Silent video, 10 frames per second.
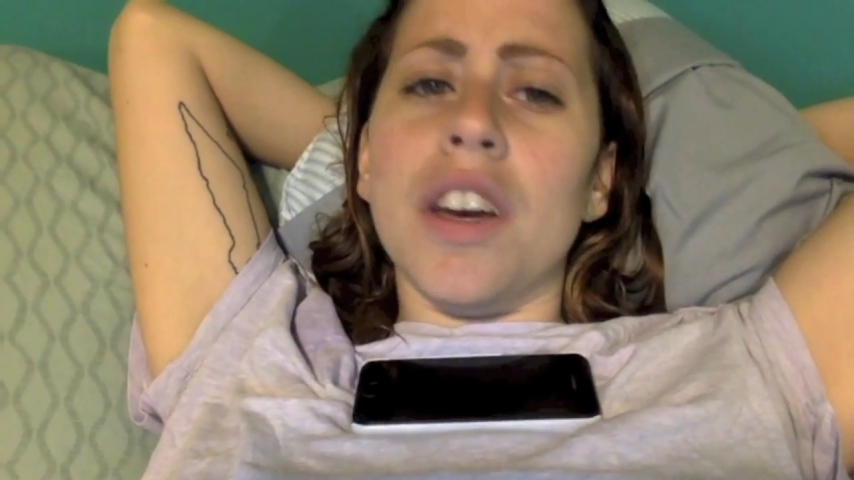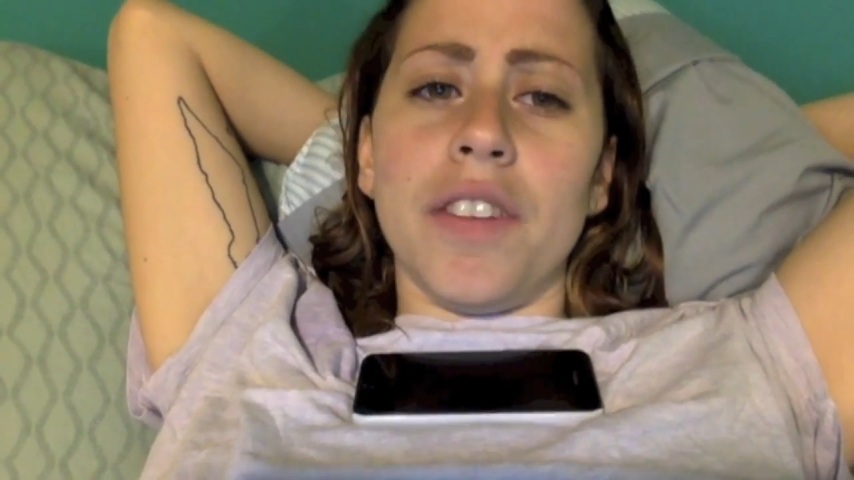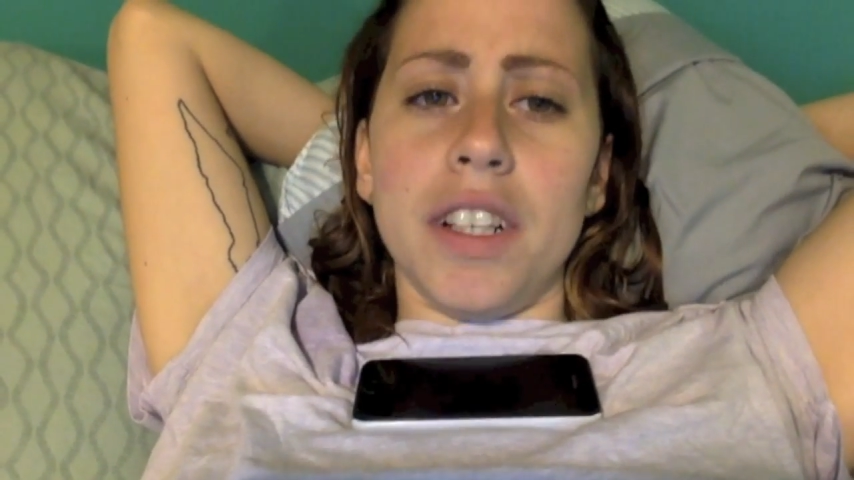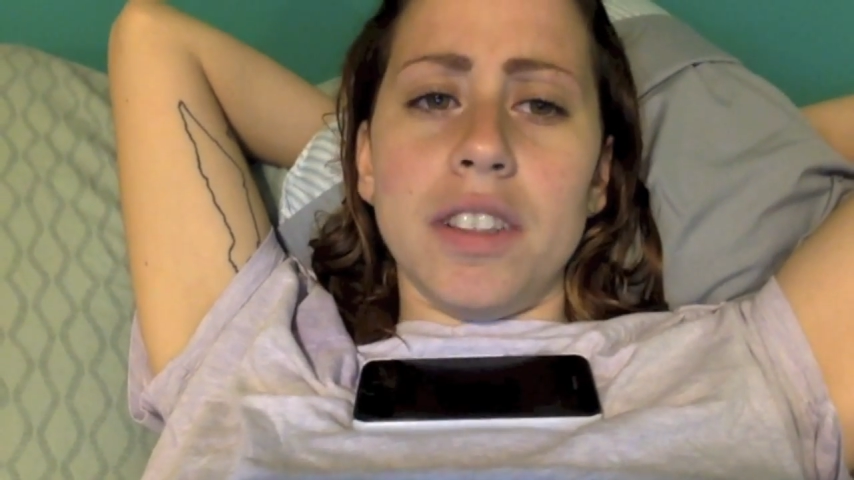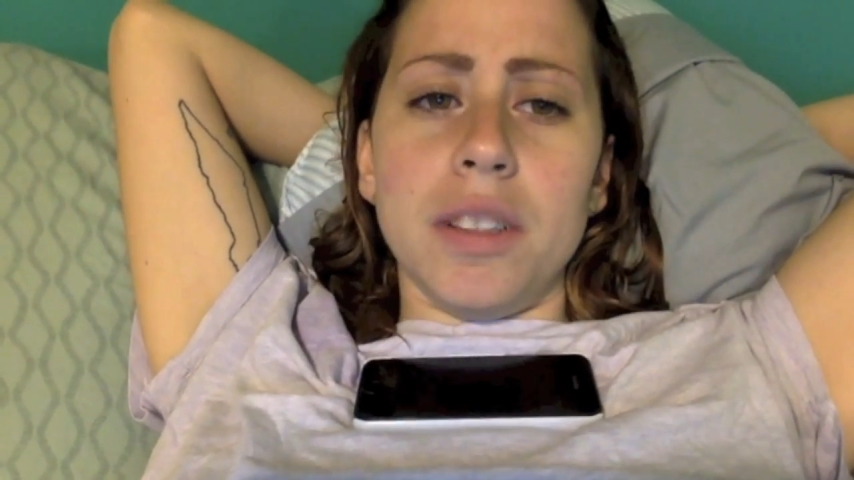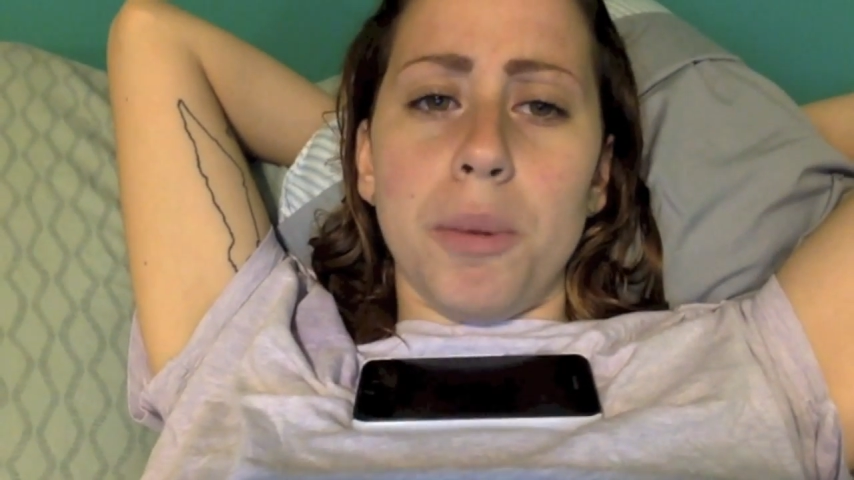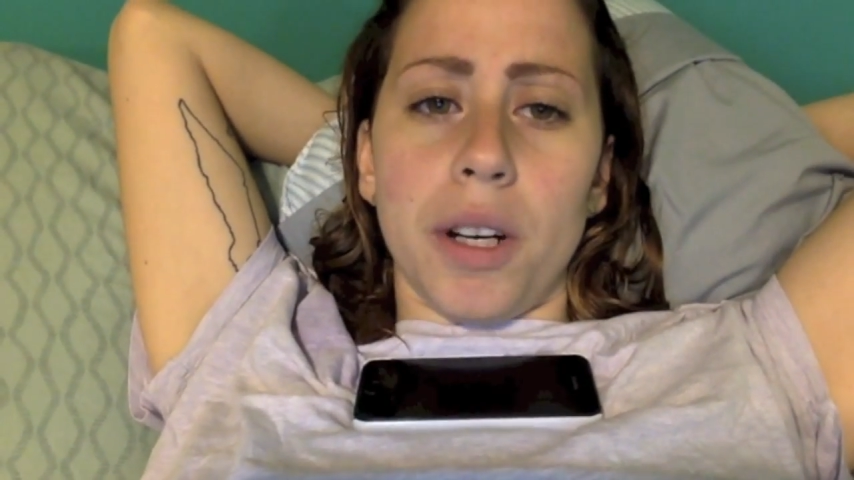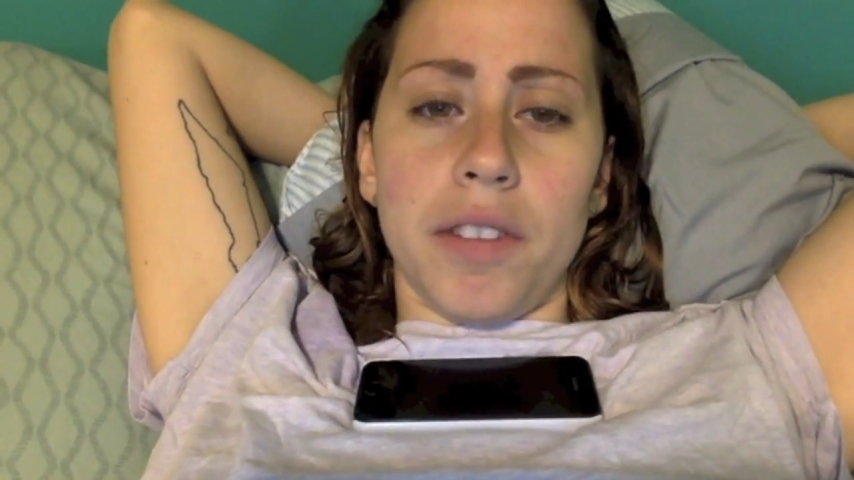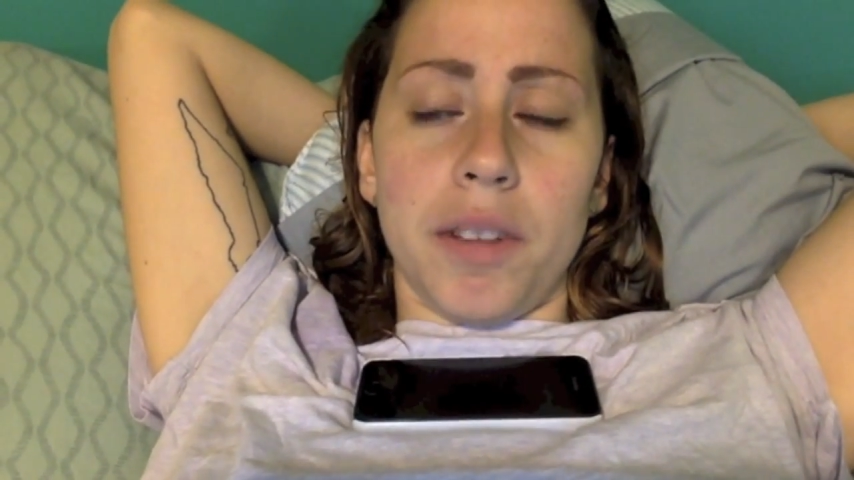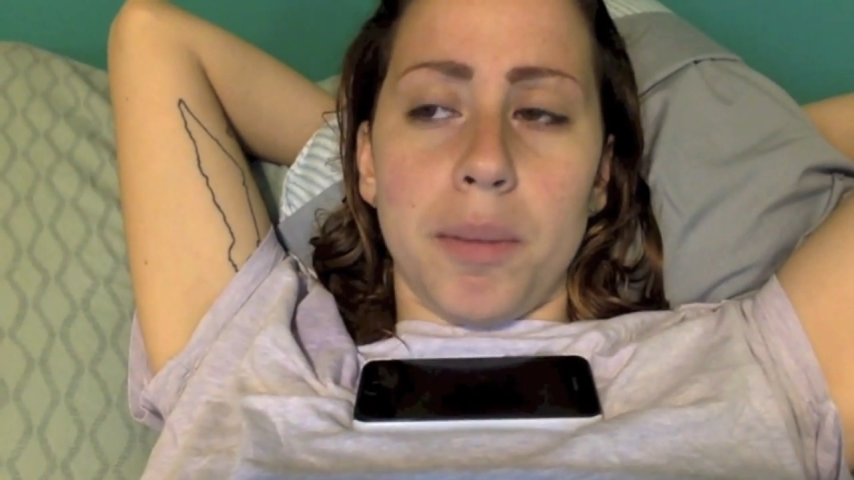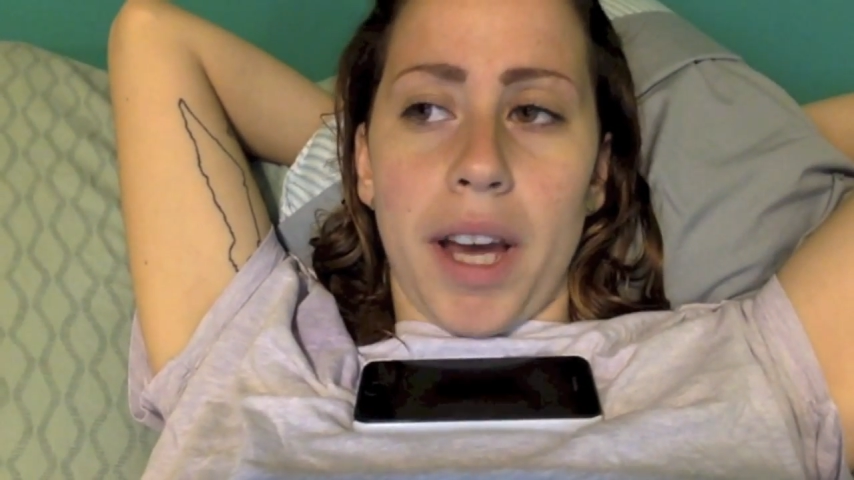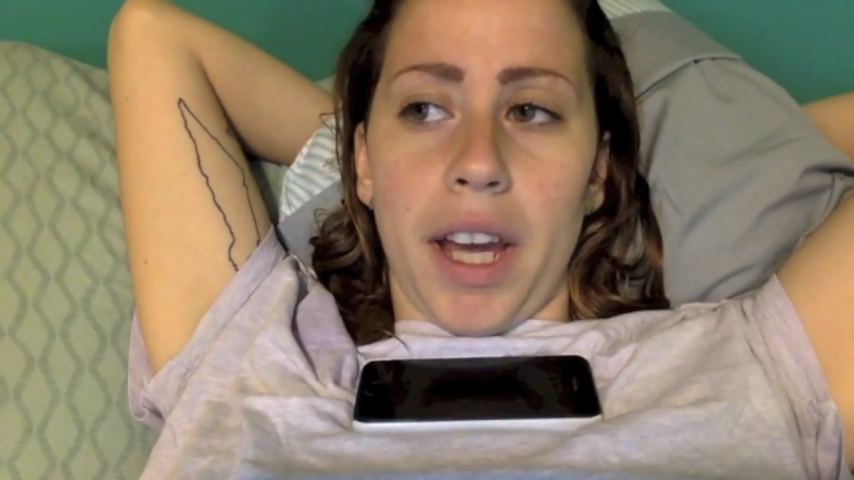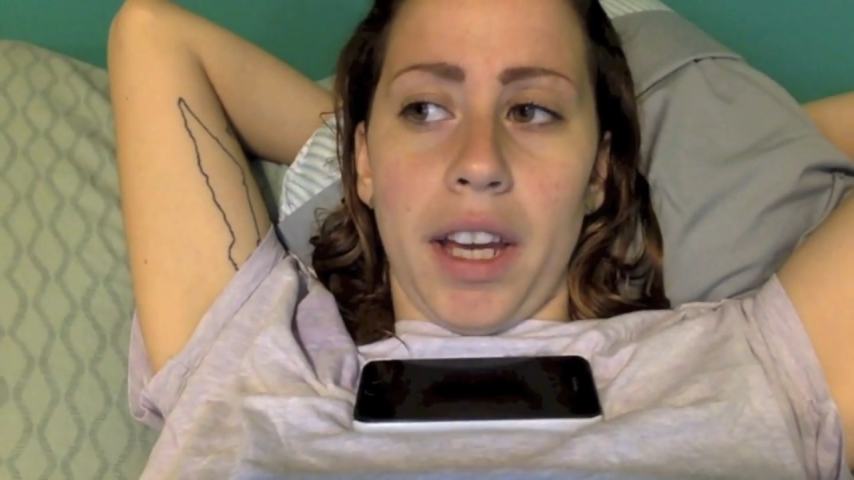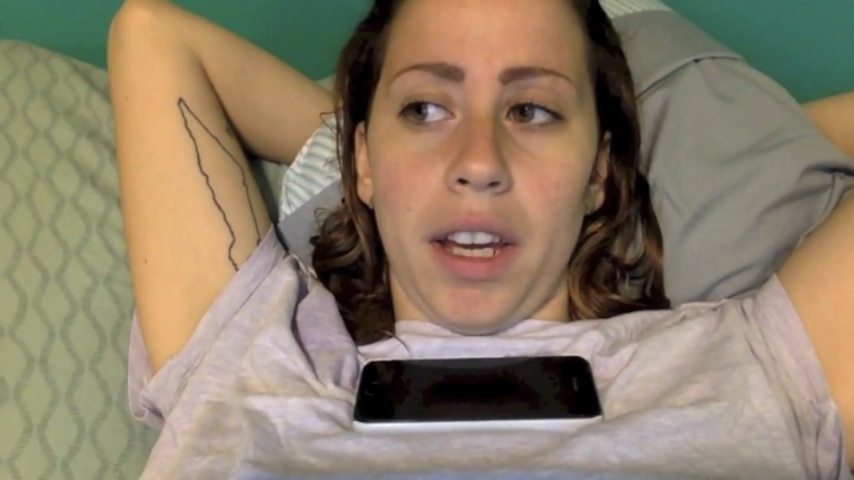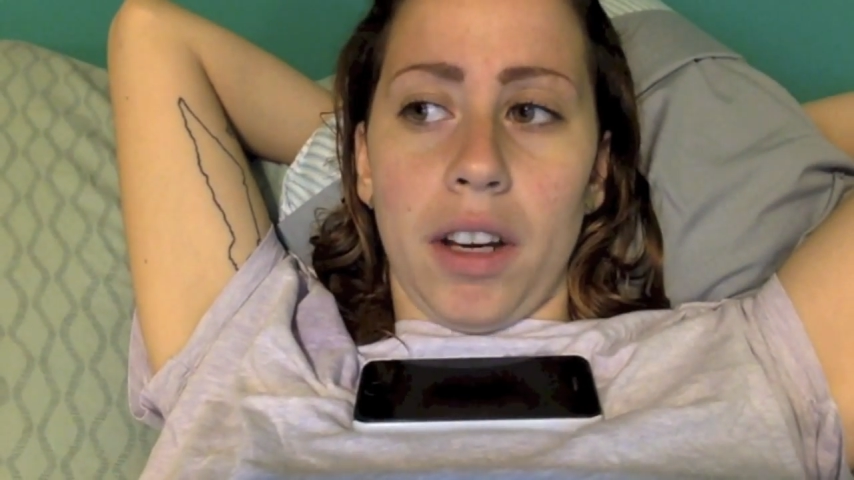very supportive in
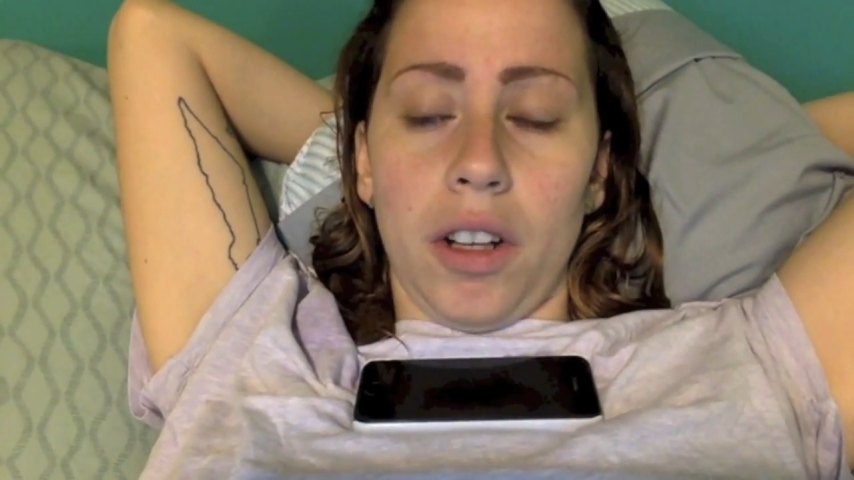my